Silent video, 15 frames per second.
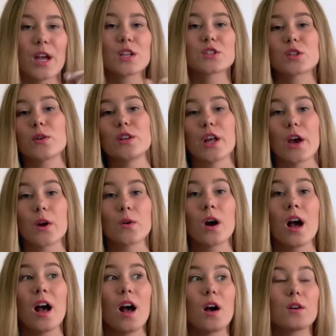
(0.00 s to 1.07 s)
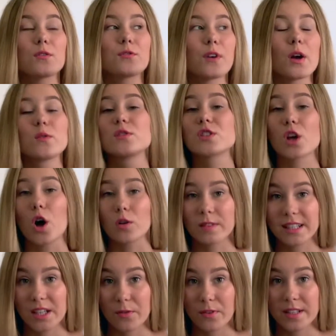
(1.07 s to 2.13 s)
So no, phones can't
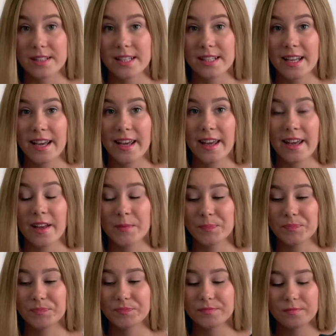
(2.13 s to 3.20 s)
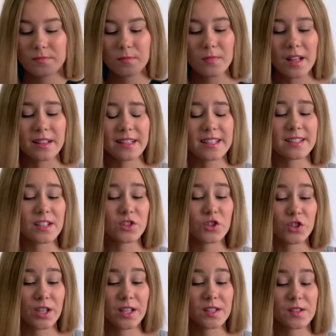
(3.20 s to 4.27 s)
really fit in here. This is
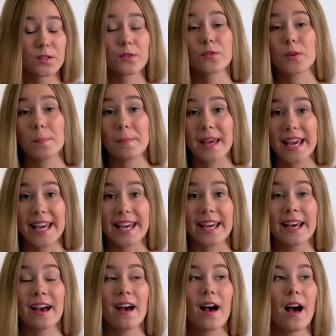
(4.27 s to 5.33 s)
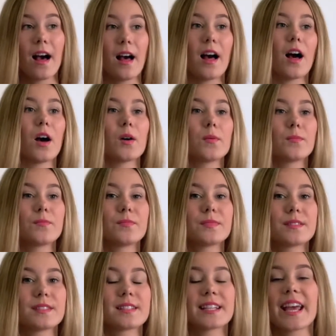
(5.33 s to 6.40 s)
just for me
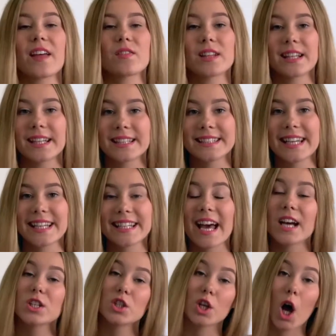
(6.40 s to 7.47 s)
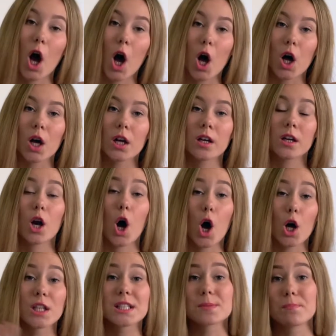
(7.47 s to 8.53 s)
to get the little knickknacks,
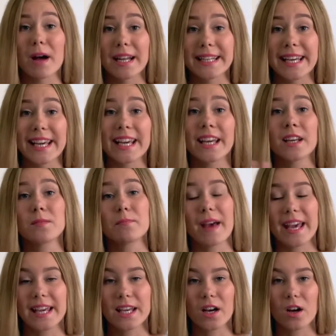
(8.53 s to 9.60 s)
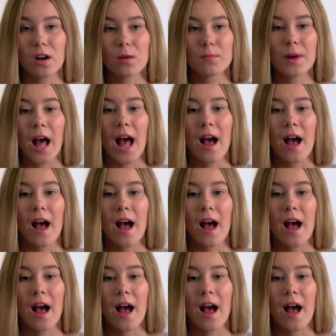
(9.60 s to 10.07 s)
cards, money, makeup,